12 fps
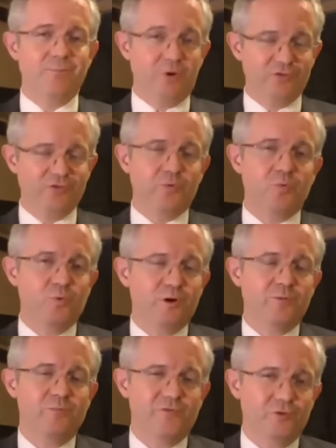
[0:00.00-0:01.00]
possible
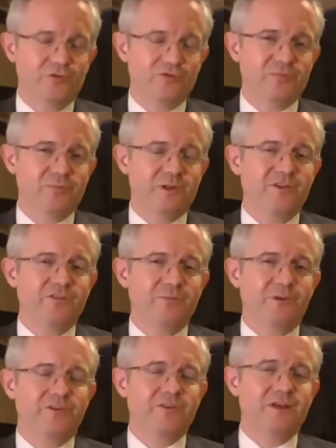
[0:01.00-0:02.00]
workforce
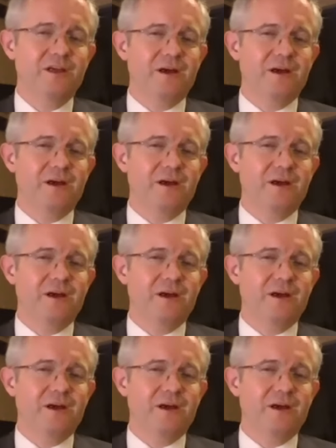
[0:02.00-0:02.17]
displacement.